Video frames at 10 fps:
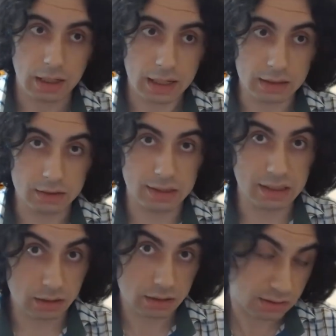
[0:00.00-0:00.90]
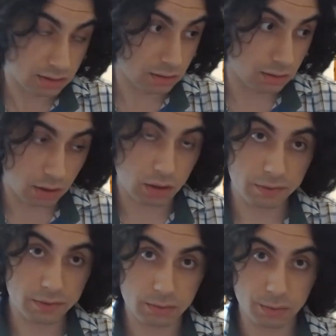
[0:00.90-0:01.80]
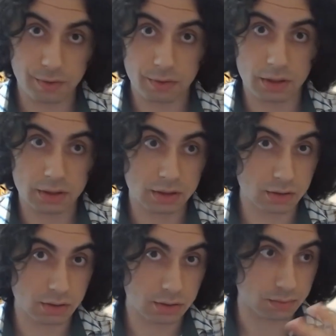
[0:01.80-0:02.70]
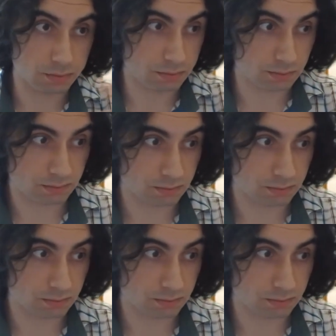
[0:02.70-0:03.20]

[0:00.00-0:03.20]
and they still are filled with Iranians until